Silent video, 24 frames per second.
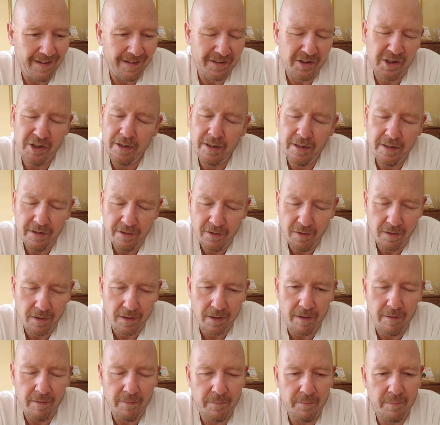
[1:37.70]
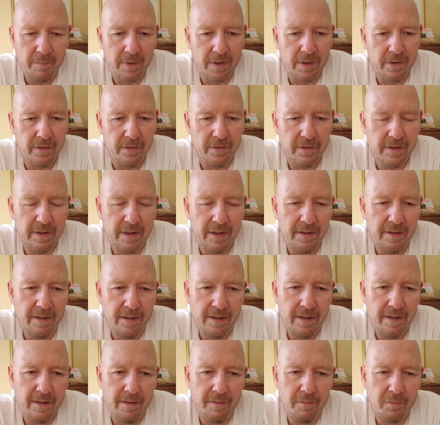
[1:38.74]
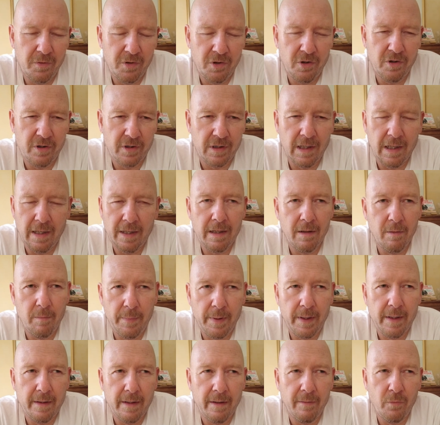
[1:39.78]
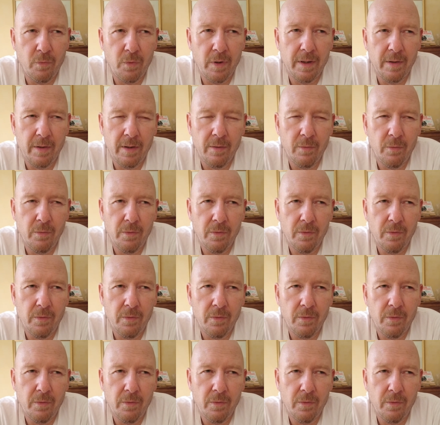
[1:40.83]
She didn't do a lot because it was just a little bit that we